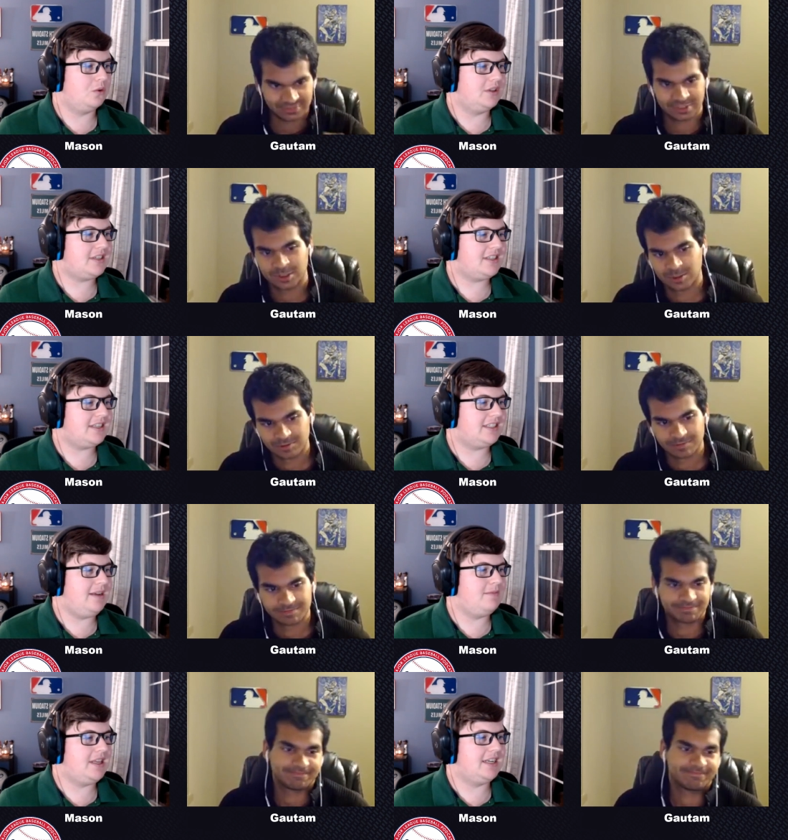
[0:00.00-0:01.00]
Speaker 1: this is a
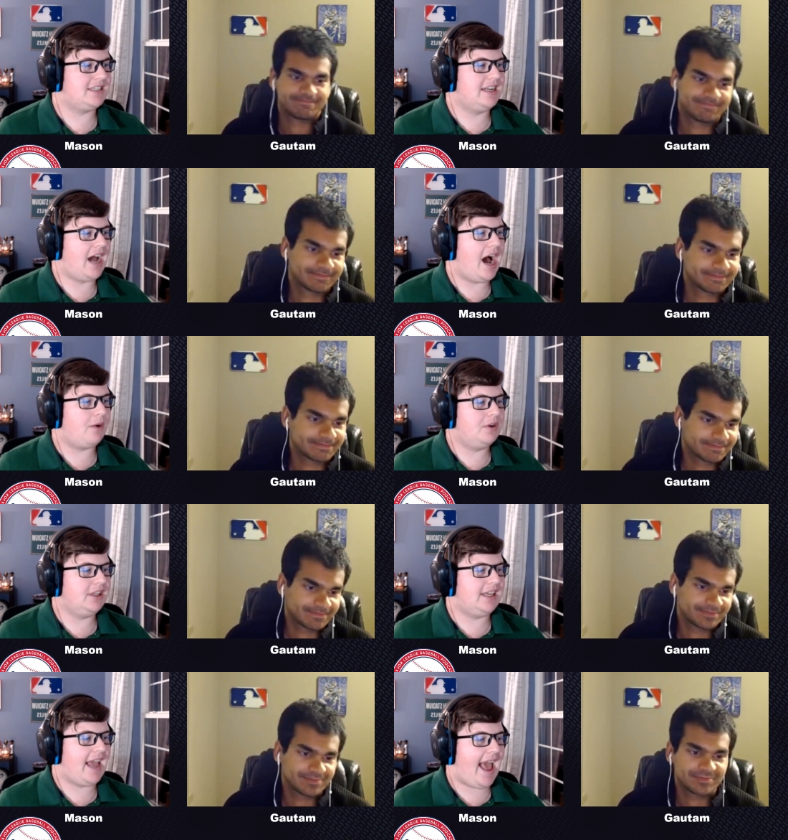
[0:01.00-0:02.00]
team that has not
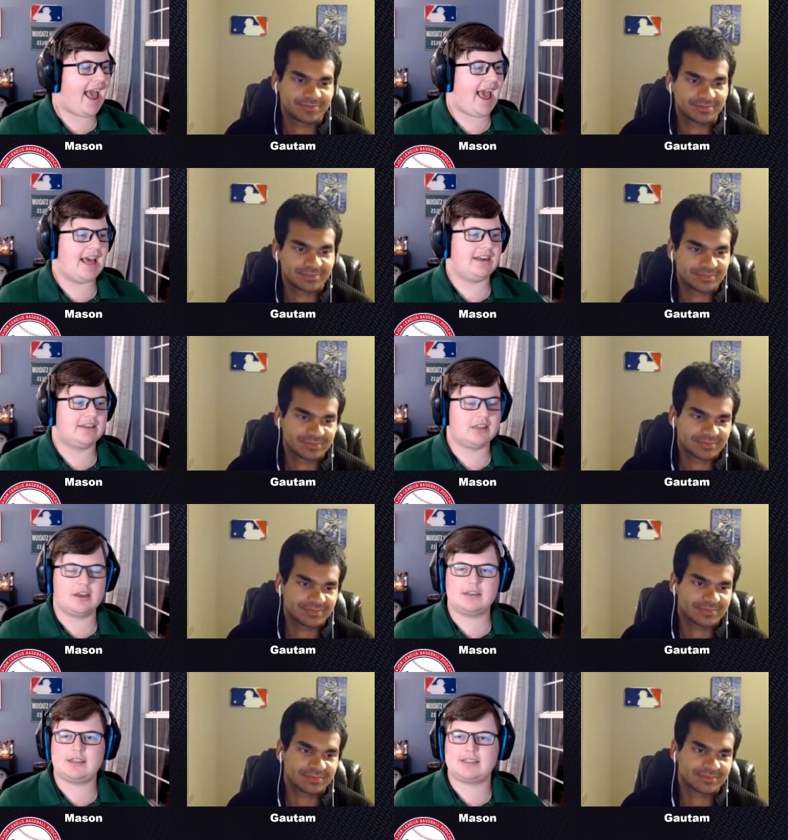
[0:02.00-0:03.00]
really had a
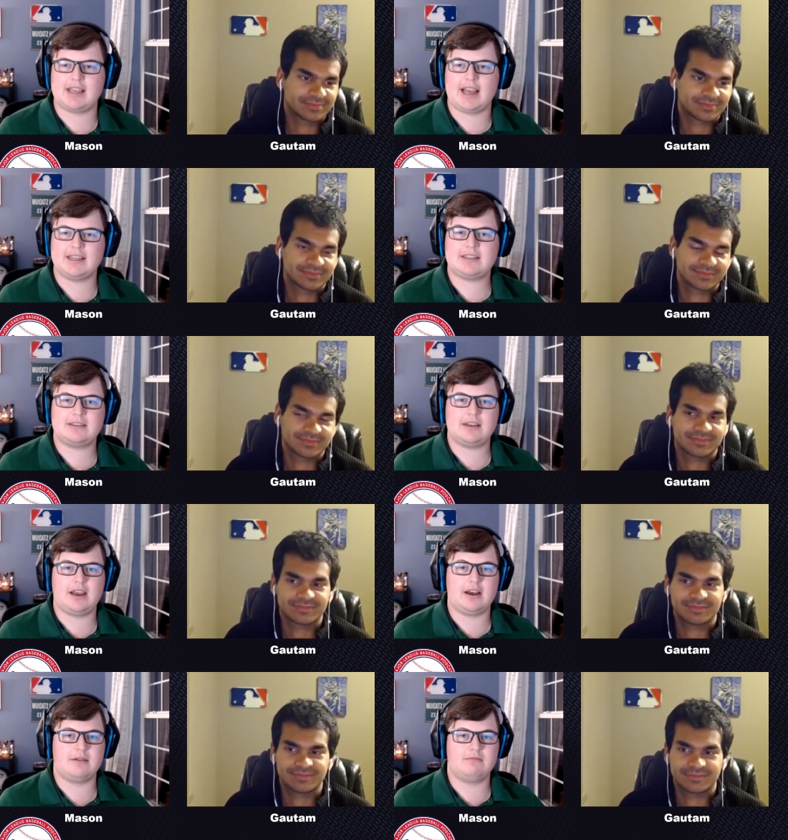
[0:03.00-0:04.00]
ton of success.
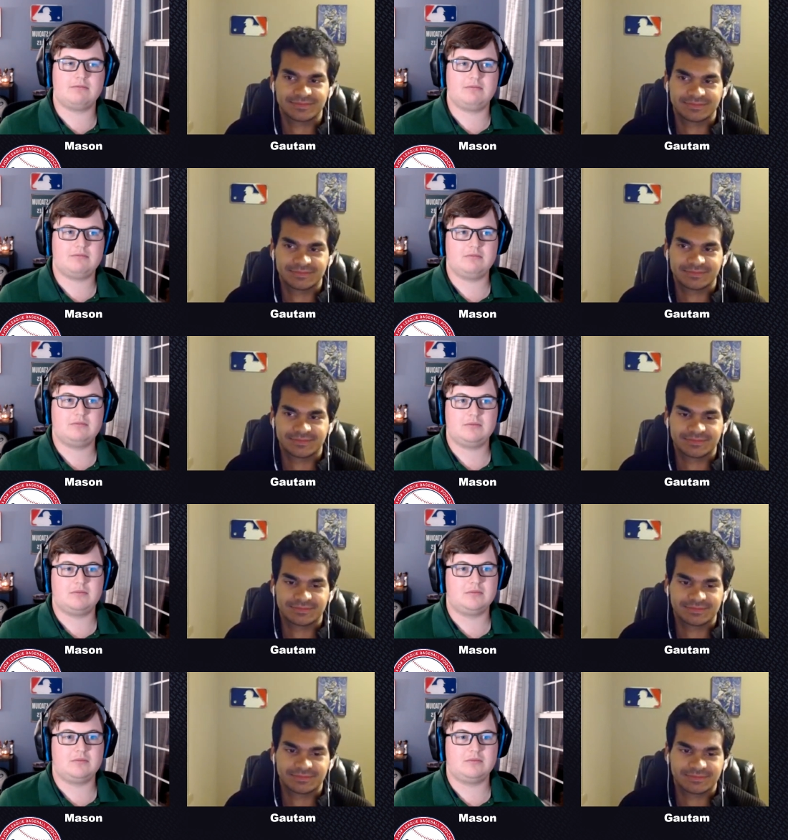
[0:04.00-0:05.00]
Um,
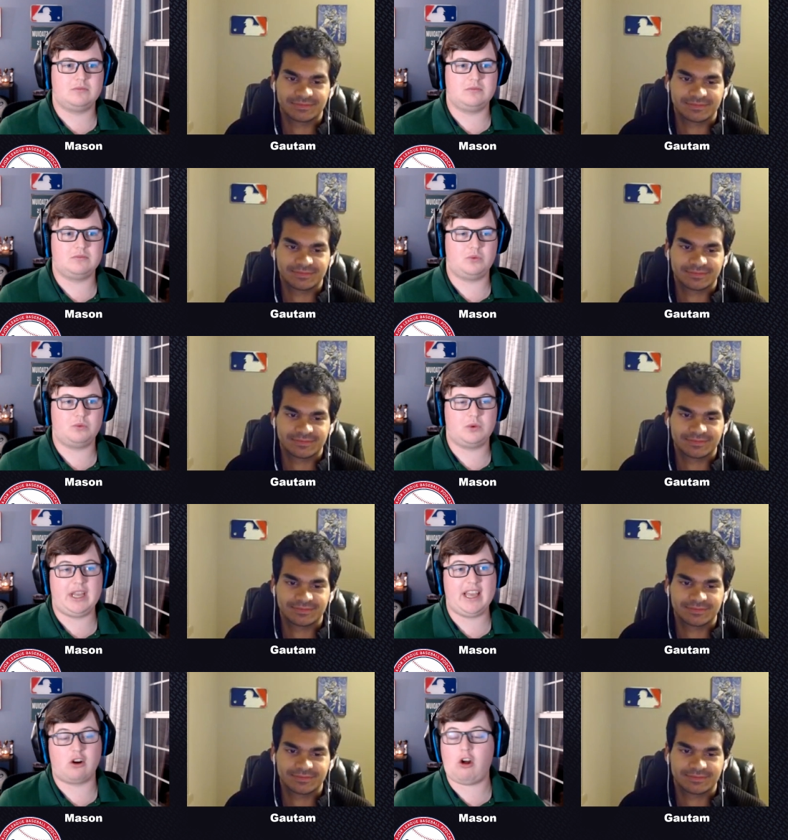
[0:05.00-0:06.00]

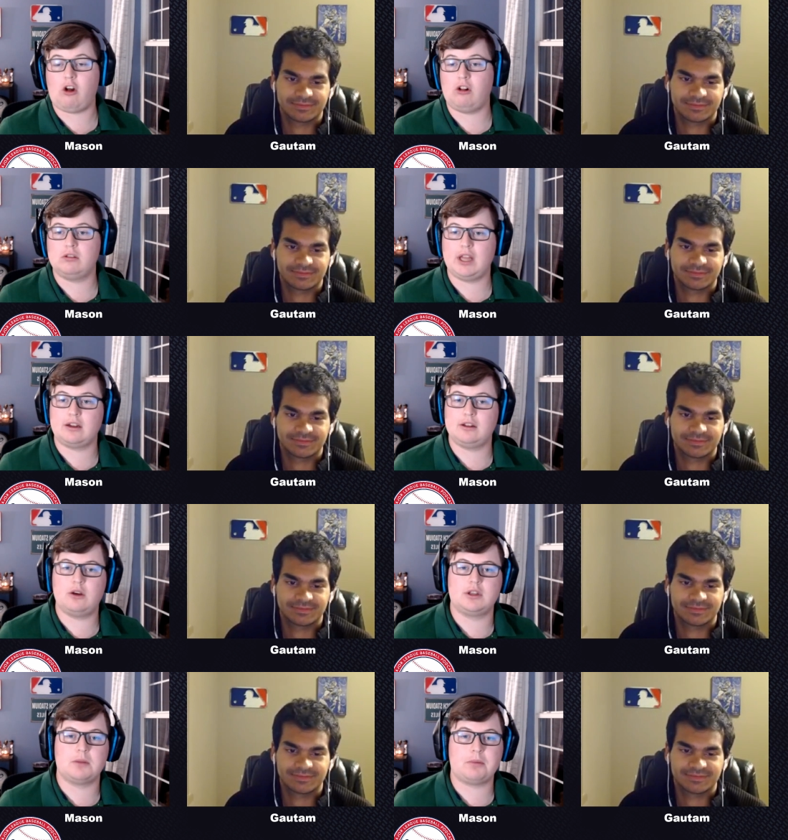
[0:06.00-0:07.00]
at all, let
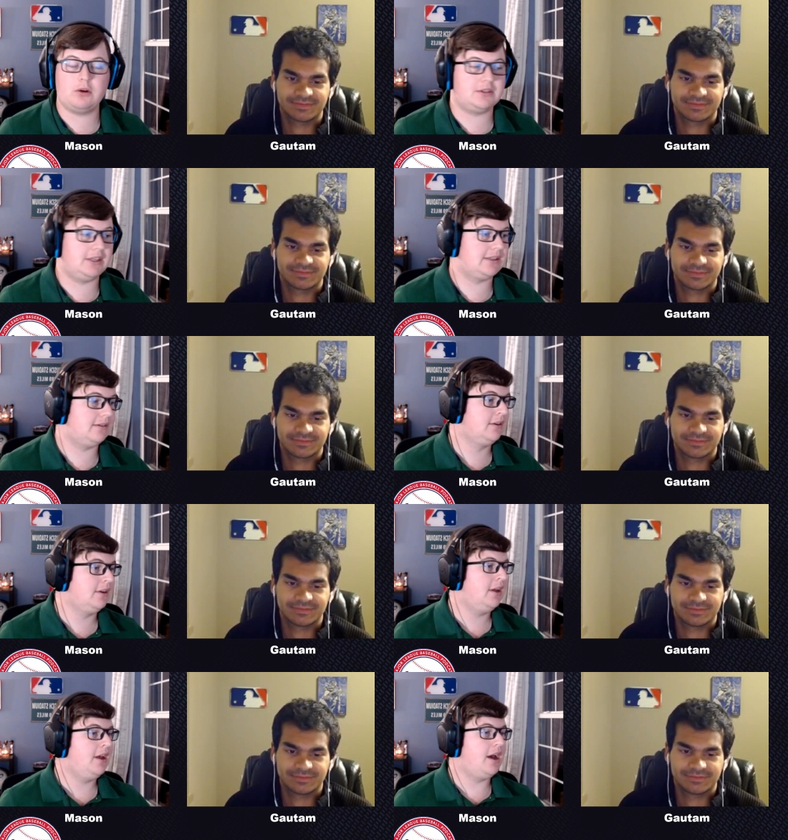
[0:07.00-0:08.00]
alone in the postseason.
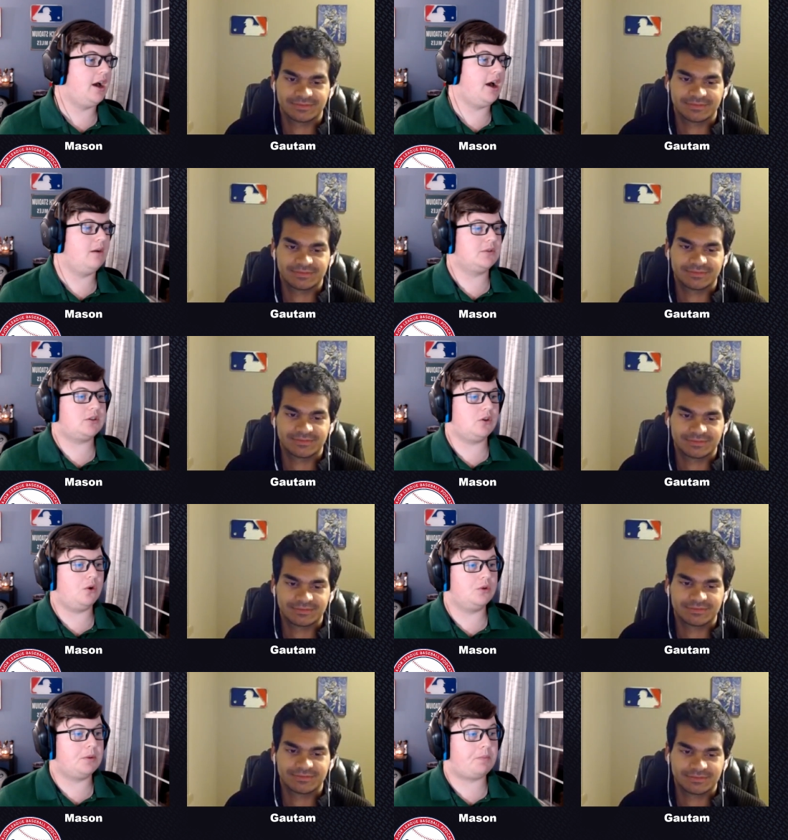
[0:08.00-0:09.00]
Um,
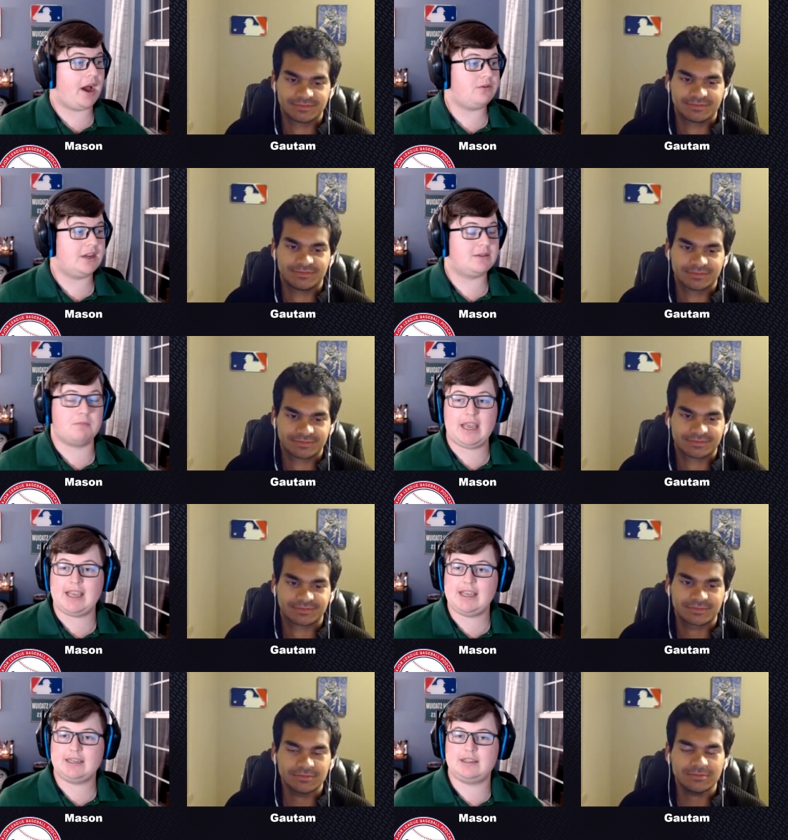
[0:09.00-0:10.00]
so the Padres
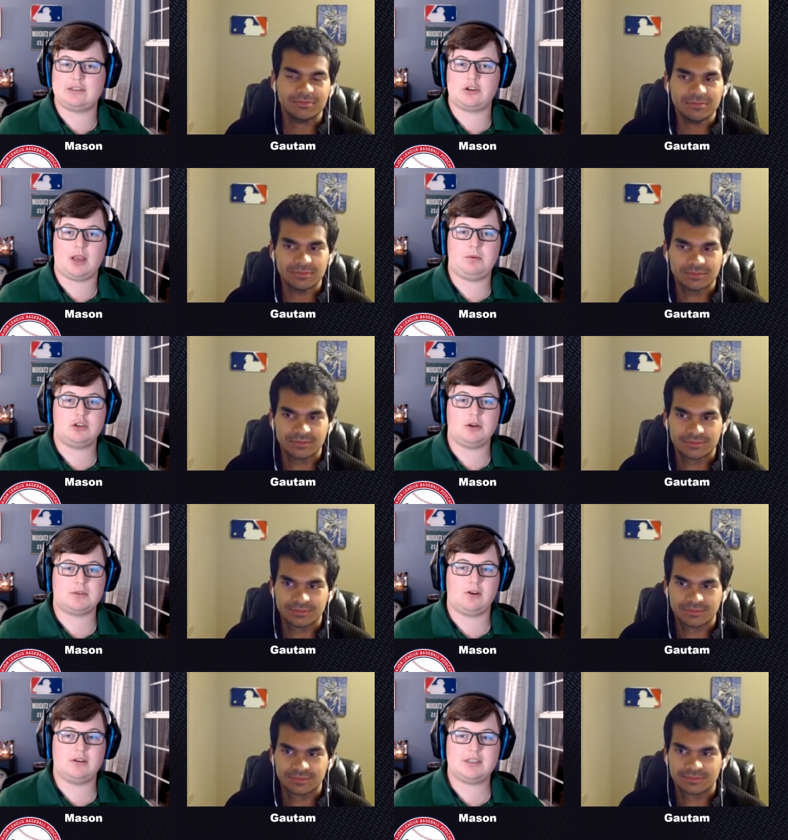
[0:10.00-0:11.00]
making it to this championship
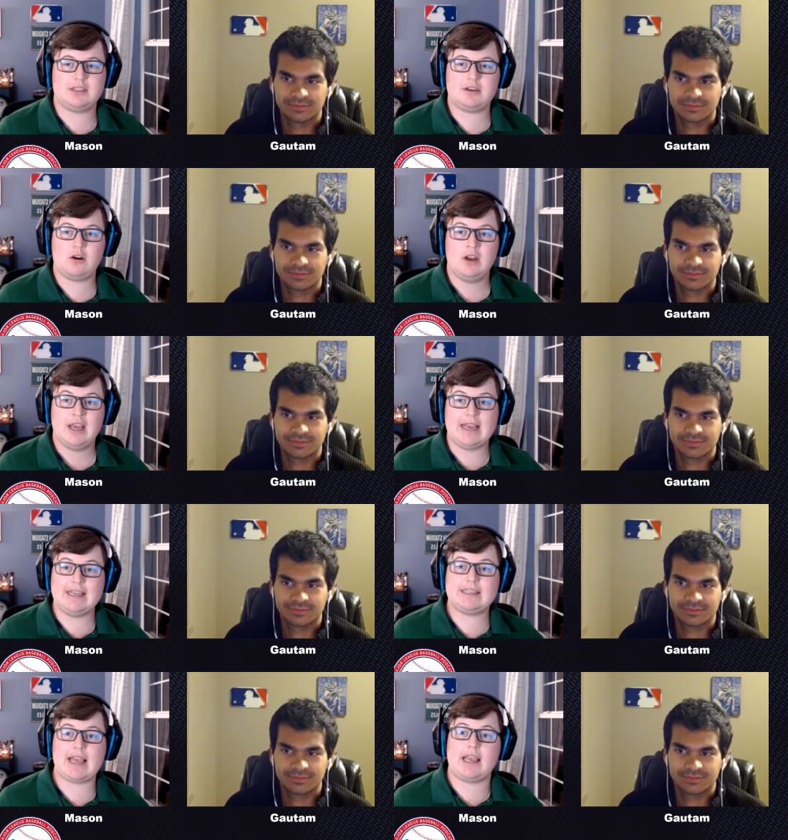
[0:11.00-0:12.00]
series this year
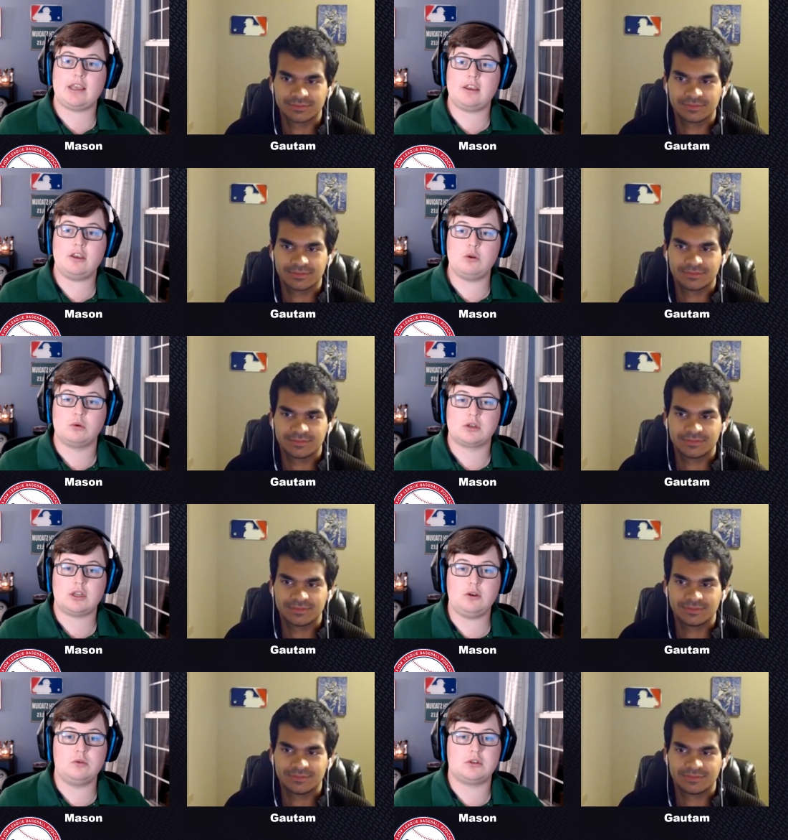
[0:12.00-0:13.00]
is a
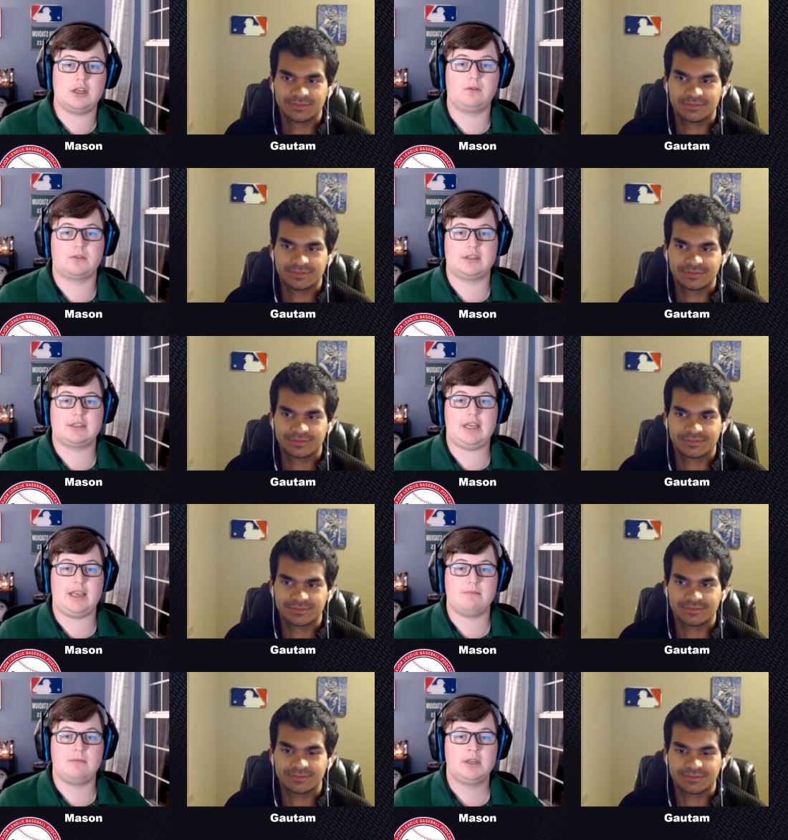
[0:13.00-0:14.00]
huge, huge deal for this
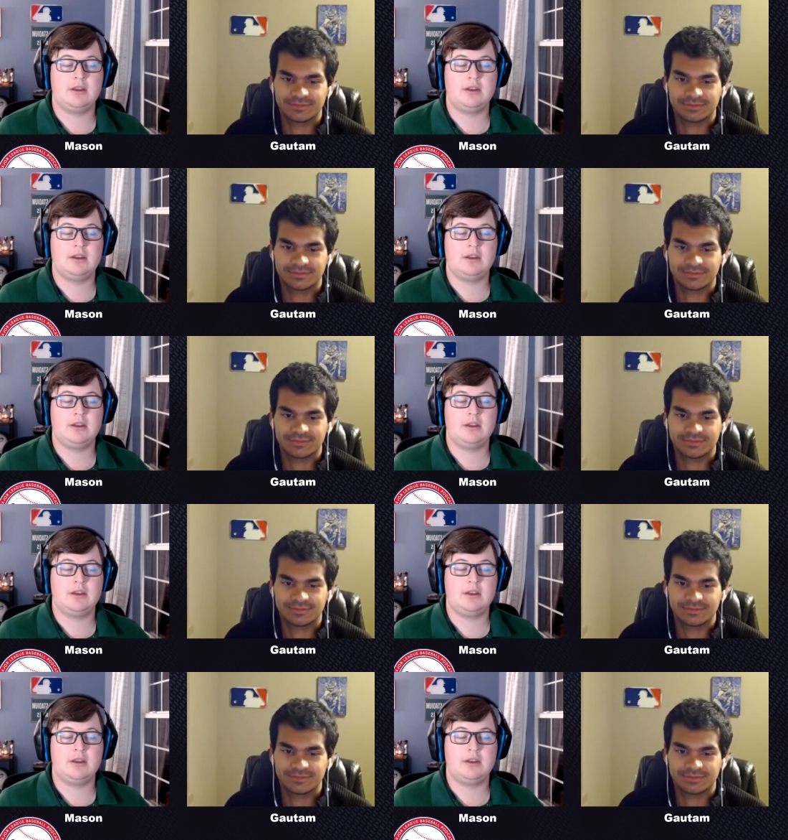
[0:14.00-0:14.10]
team.